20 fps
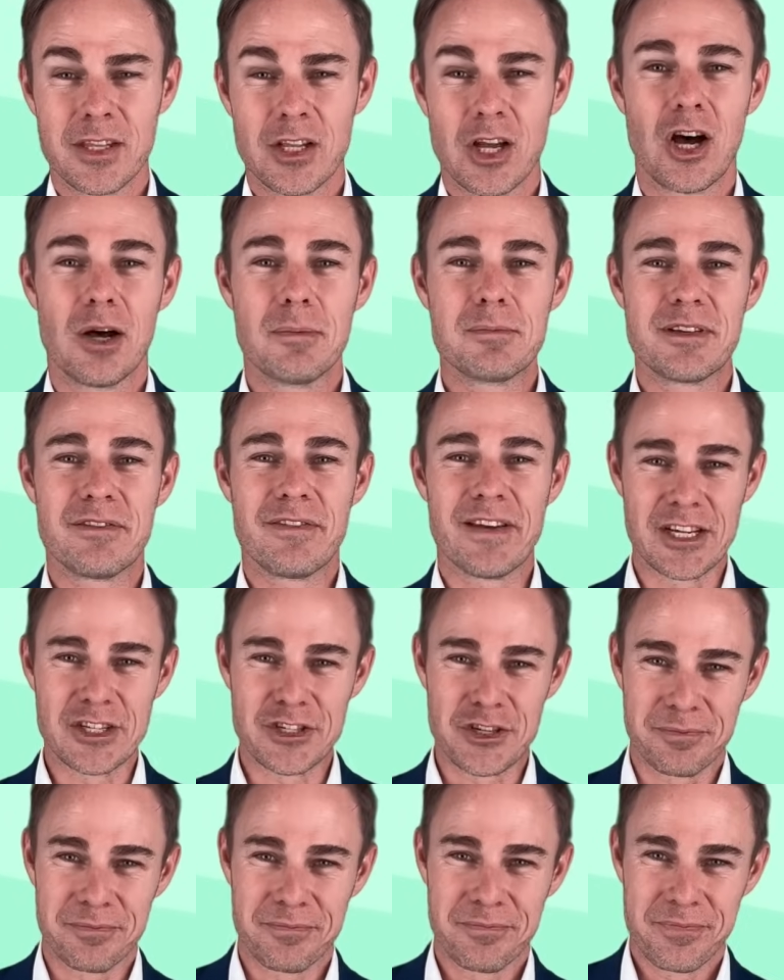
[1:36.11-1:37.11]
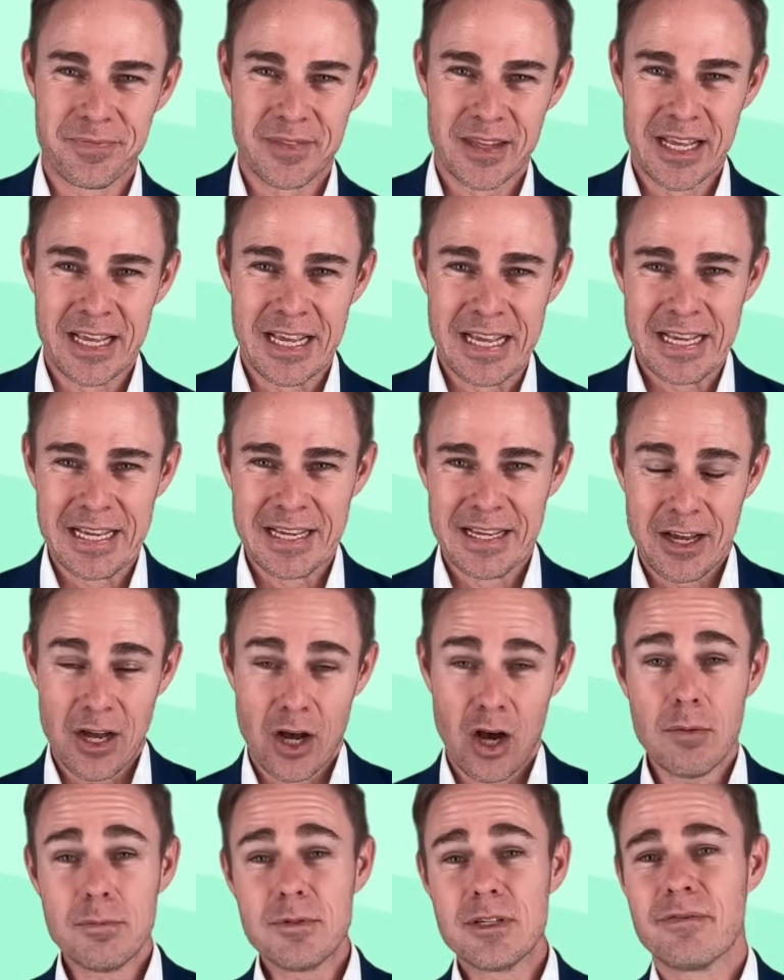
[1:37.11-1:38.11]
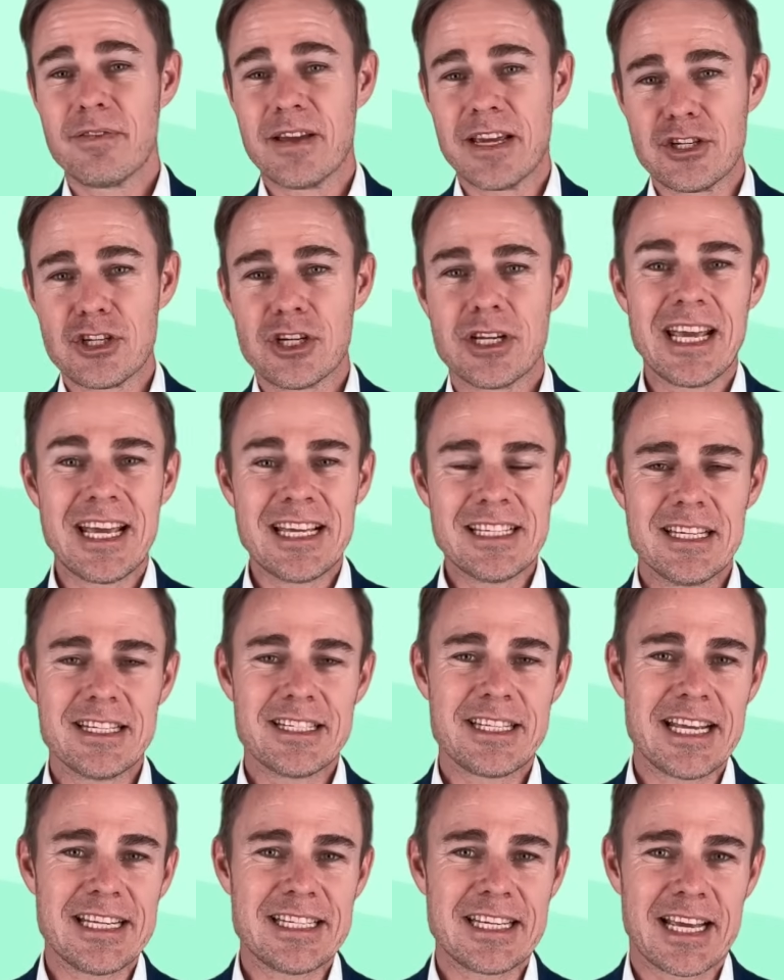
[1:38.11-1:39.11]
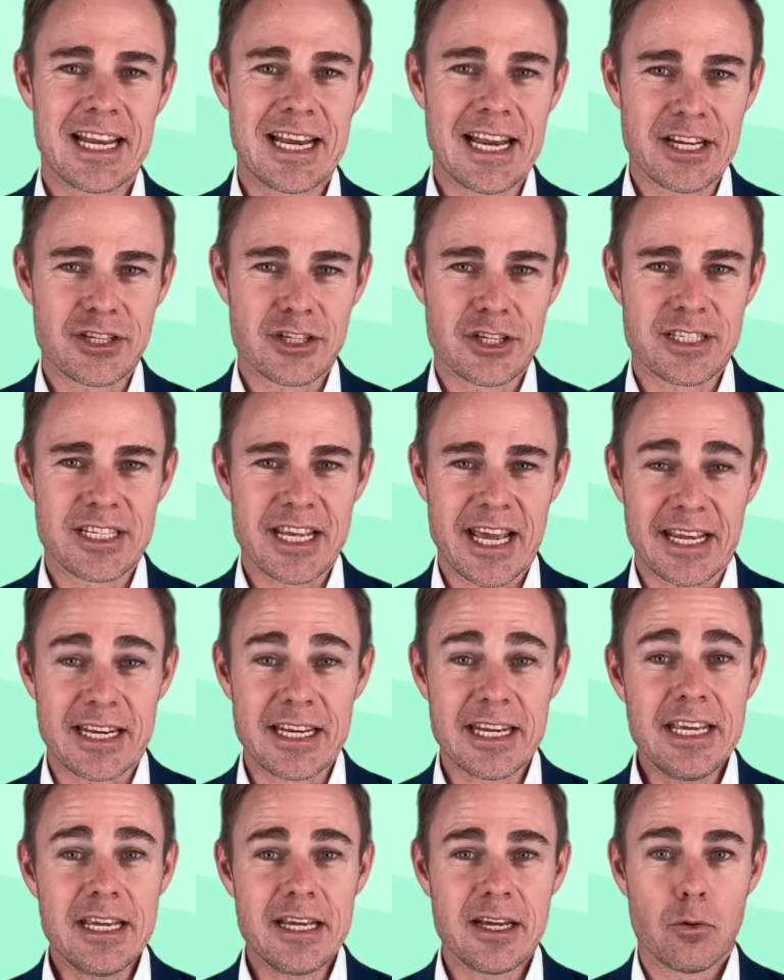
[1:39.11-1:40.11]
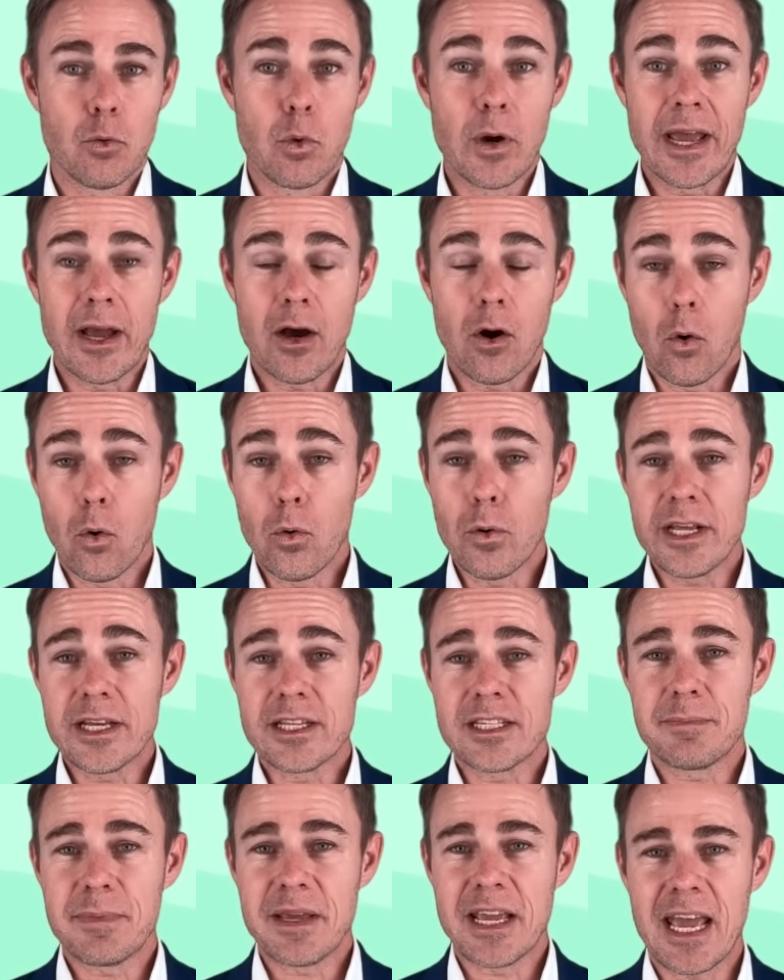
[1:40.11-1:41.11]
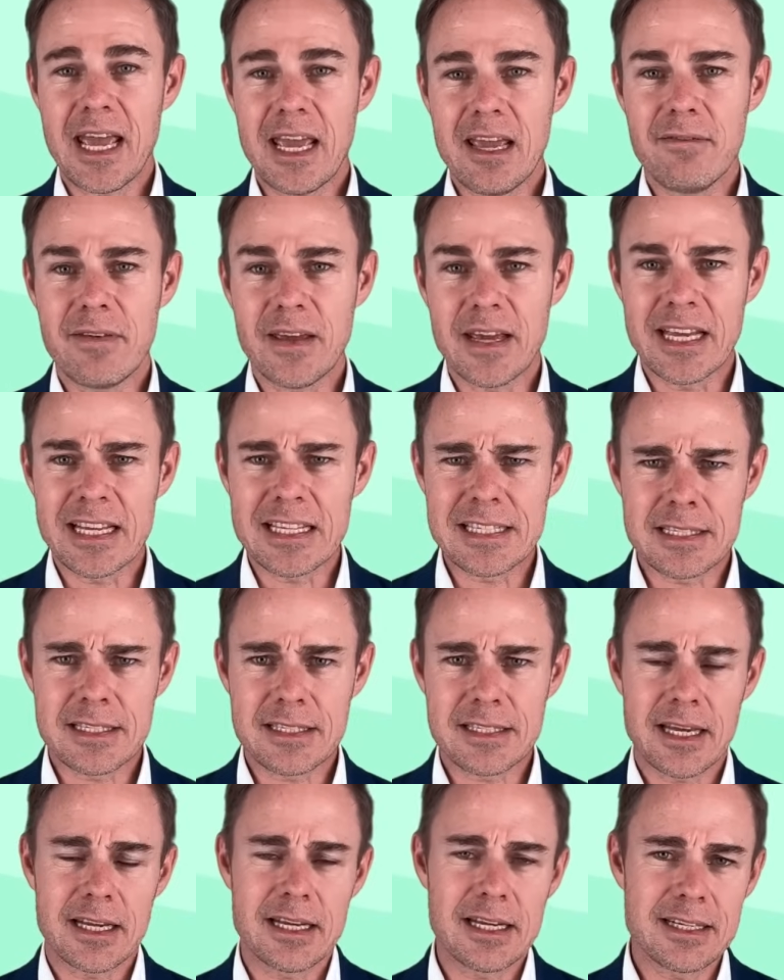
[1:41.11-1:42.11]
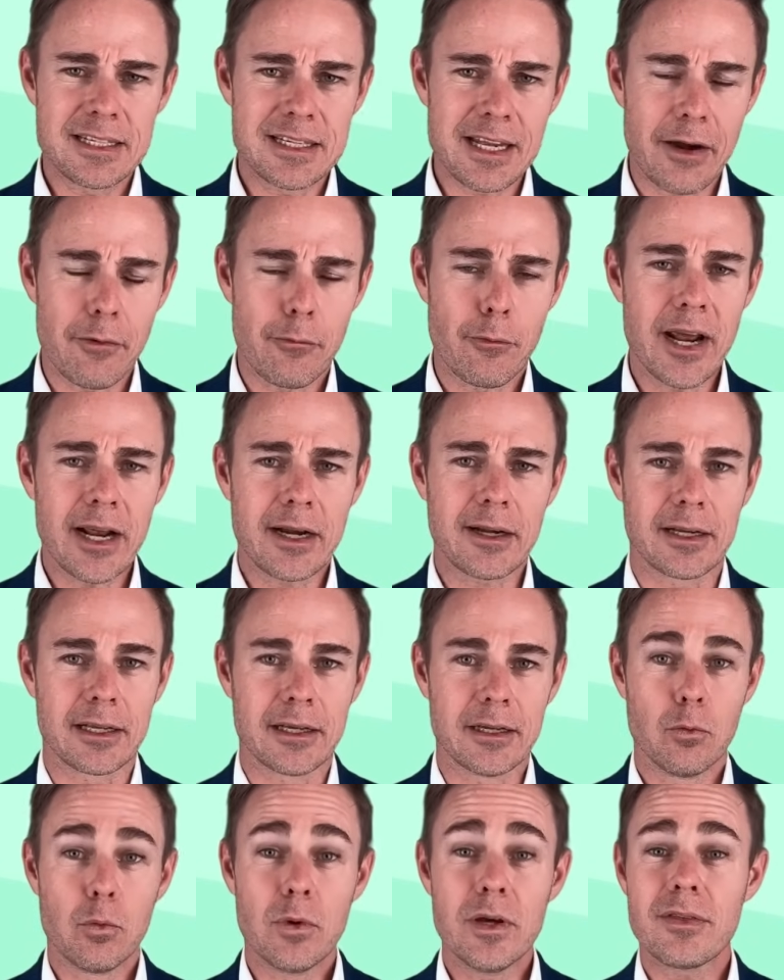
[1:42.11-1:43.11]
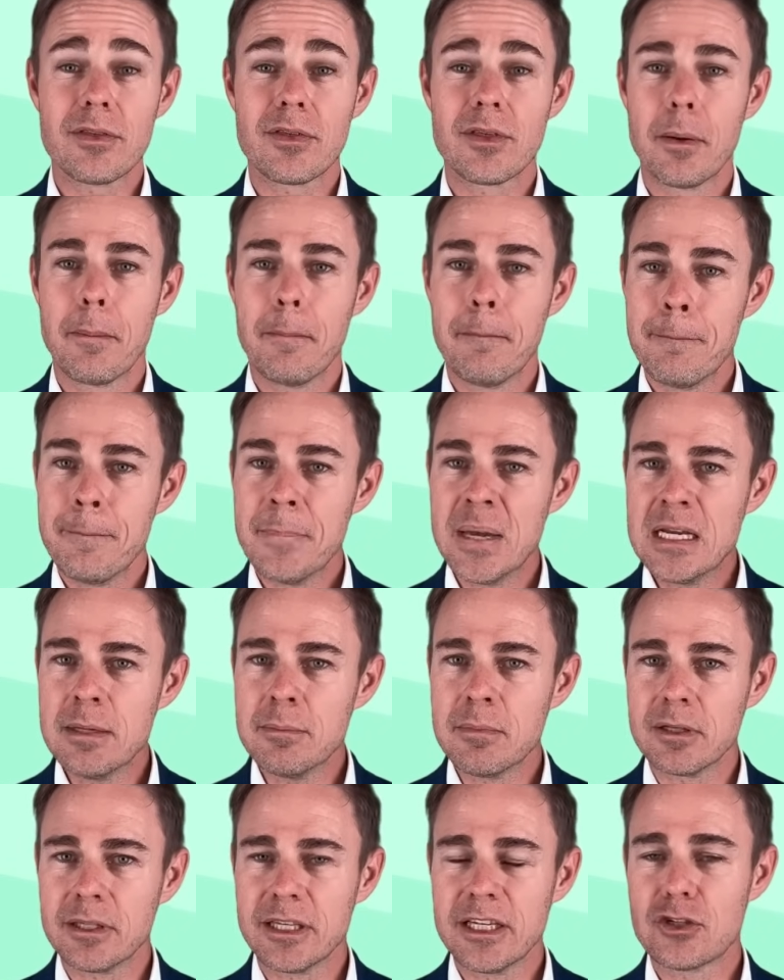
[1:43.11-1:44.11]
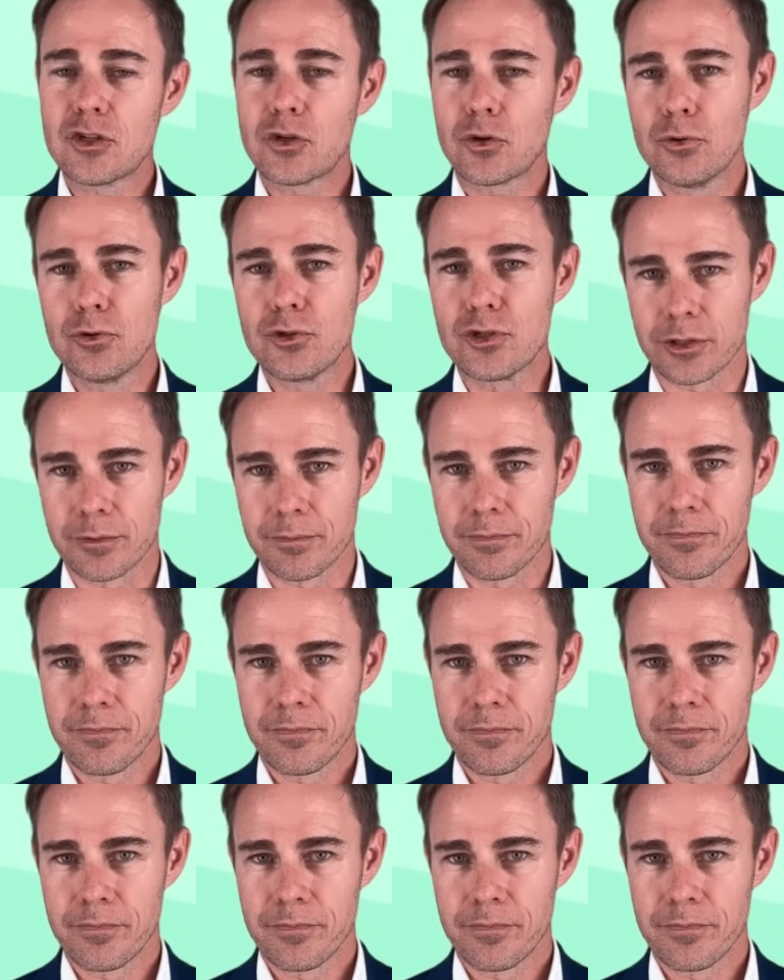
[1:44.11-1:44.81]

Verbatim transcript: Observation Observation is a data collection technique where audience behavior is studied directly with minimal intrusion.